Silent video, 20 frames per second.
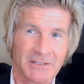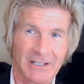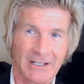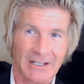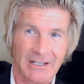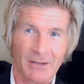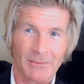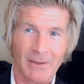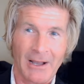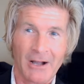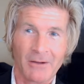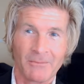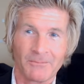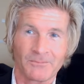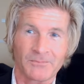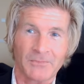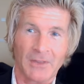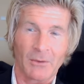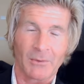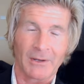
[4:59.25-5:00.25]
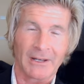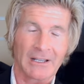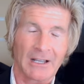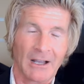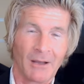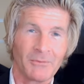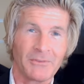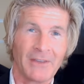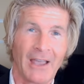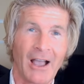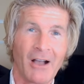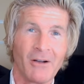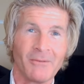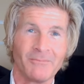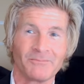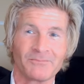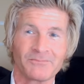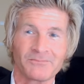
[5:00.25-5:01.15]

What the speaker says: going to come out, And when it comes out,